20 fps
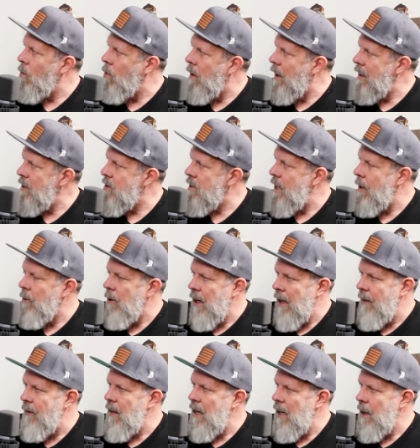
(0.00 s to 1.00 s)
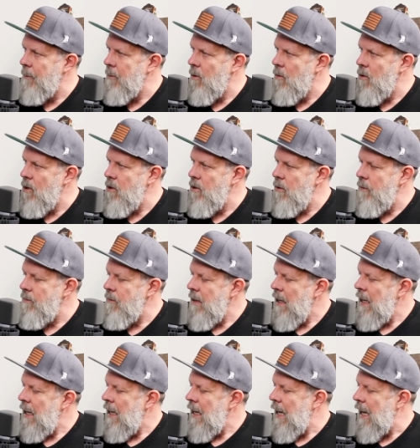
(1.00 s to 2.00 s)
once they were in the upper room,
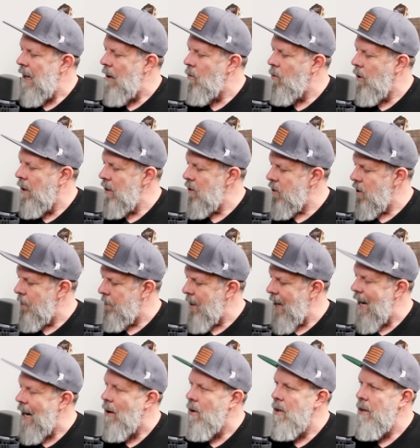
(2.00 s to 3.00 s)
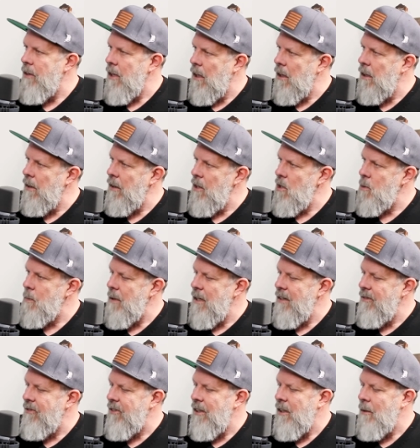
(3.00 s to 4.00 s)
and once the power of the Holy
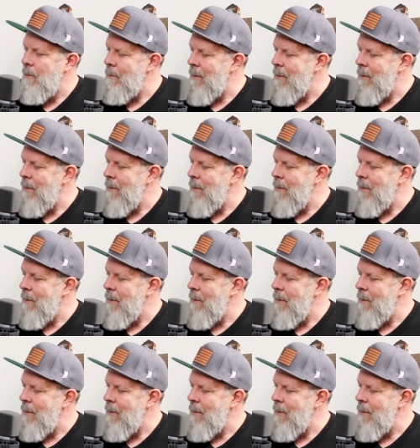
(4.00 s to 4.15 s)
Spirit fell,